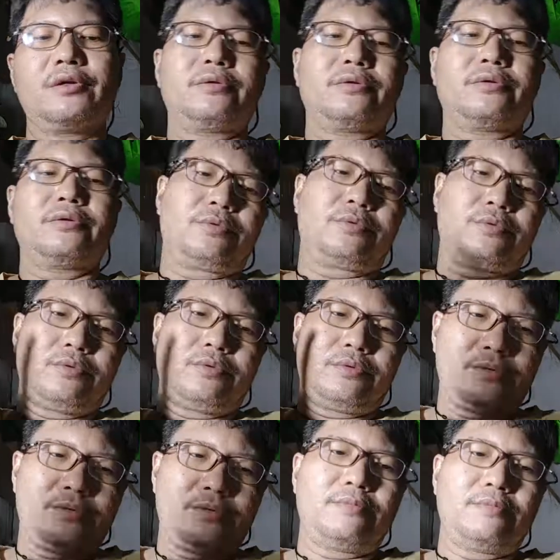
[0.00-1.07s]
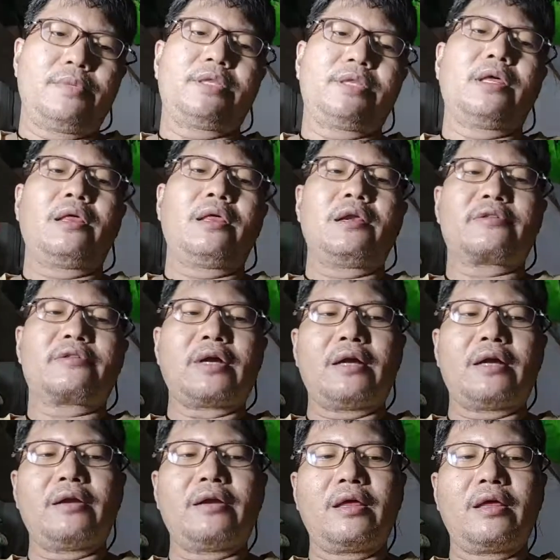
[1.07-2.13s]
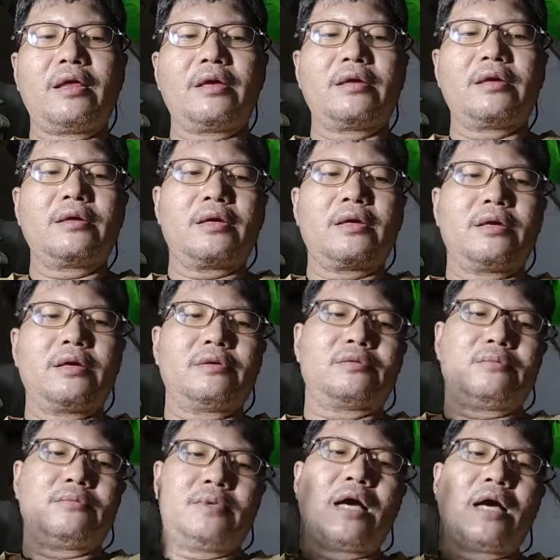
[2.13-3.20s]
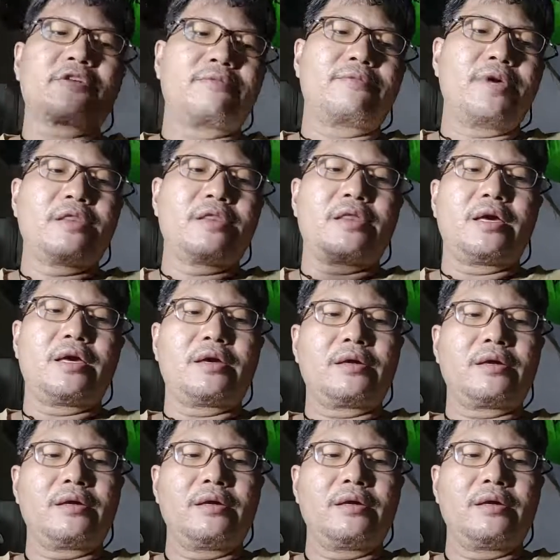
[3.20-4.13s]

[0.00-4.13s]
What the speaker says: to materials gathering, and to blacksmithing,